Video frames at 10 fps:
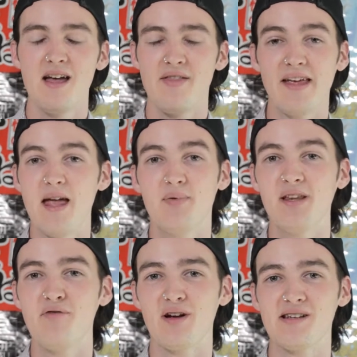They can't
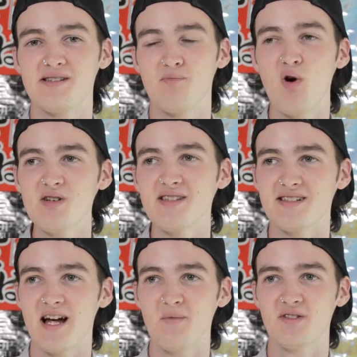believe it, because most of
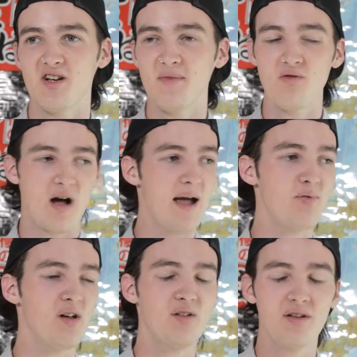the time they'll tell me, I
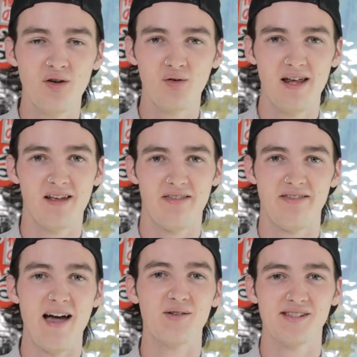probably only know like
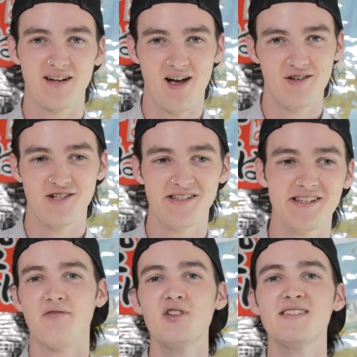1,000 kanjis.
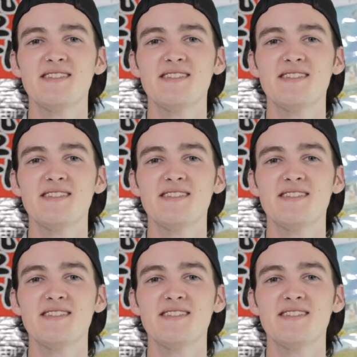The first